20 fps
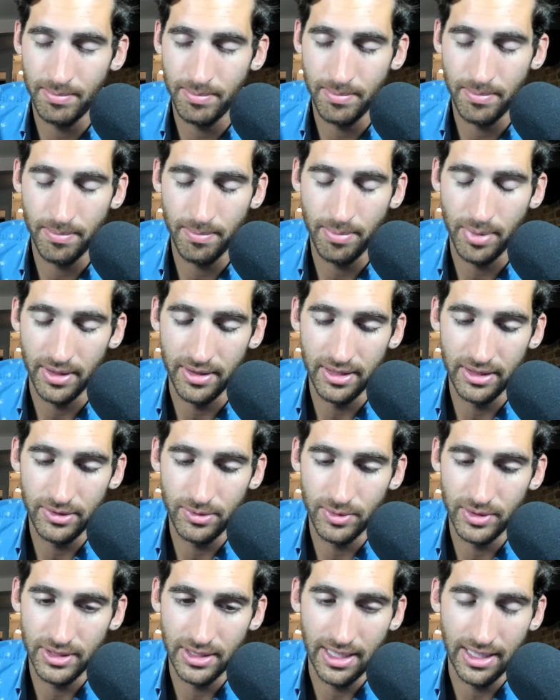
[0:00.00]
But this
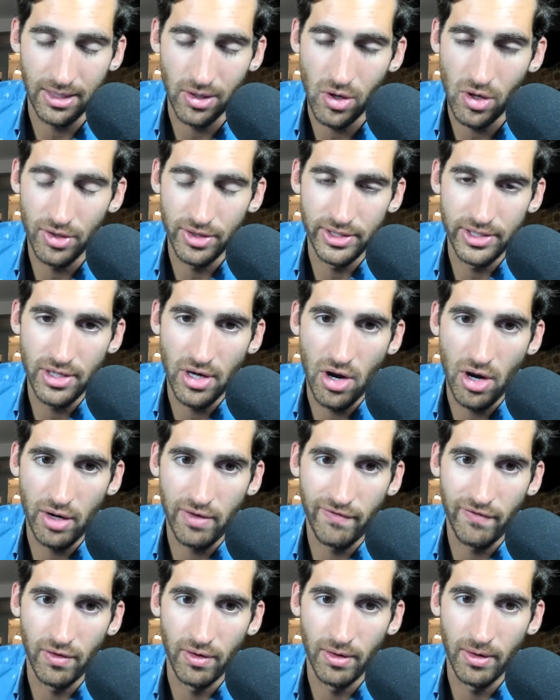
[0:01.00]
was like all the talk
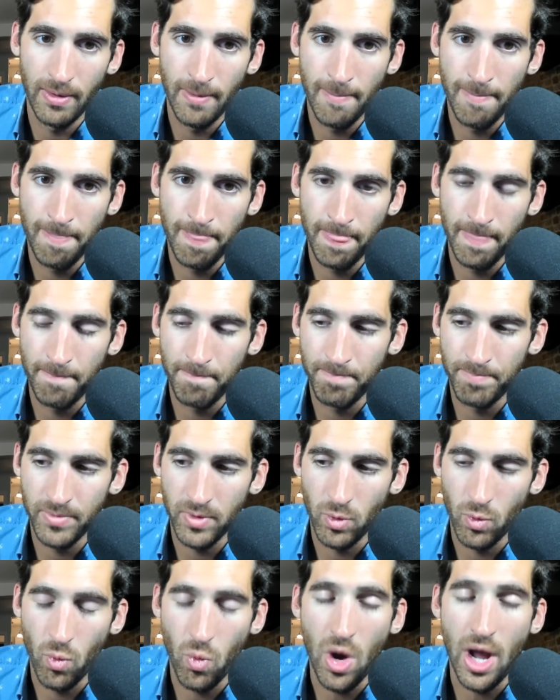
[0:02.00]
for
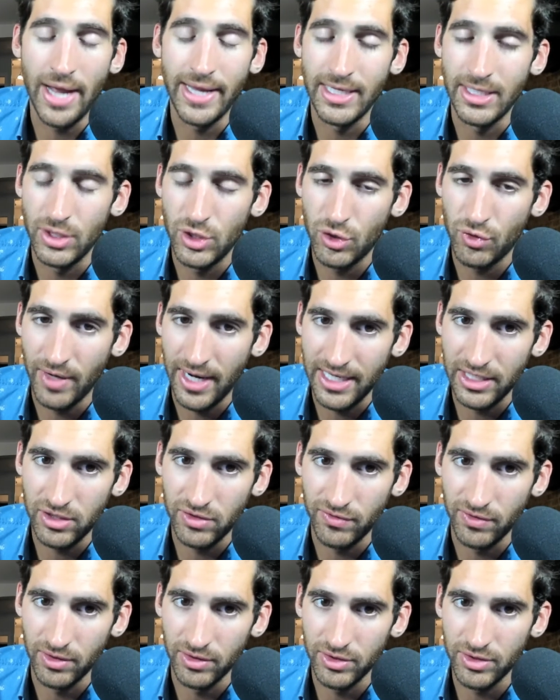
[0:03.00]
why he
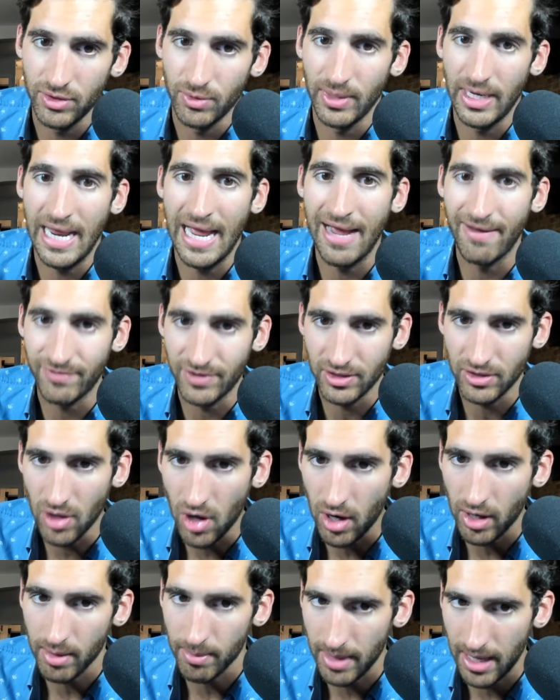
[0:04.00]
transferred, so we have to
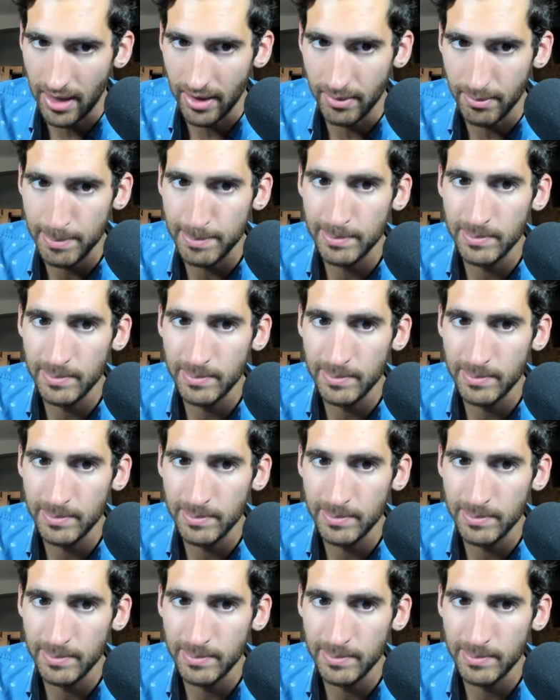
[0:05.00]
talk about him.